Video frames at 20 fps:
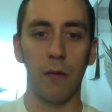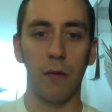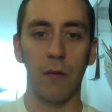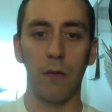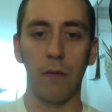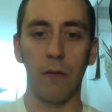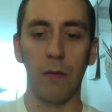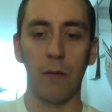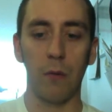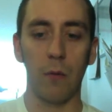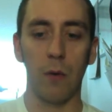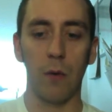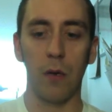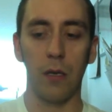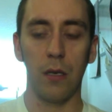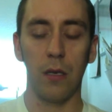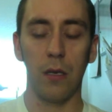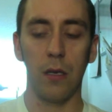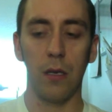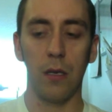For
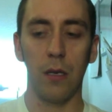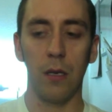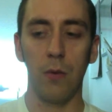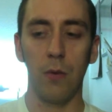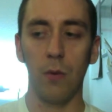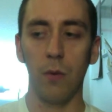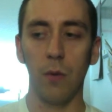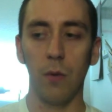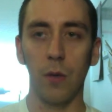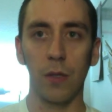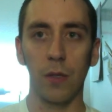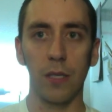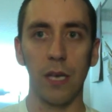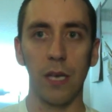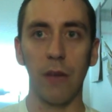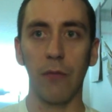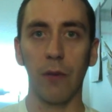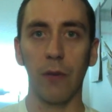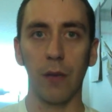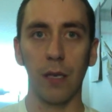one, it would most
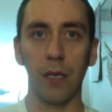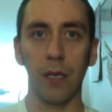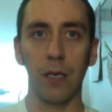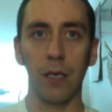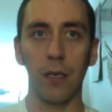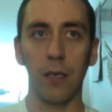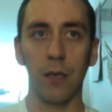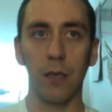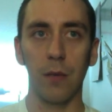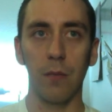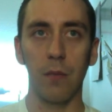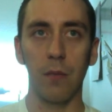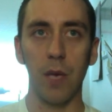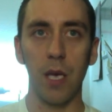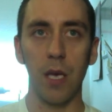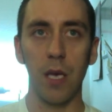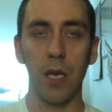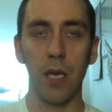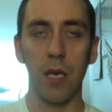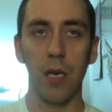definitely
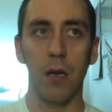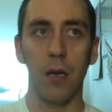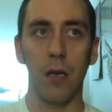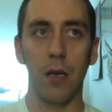be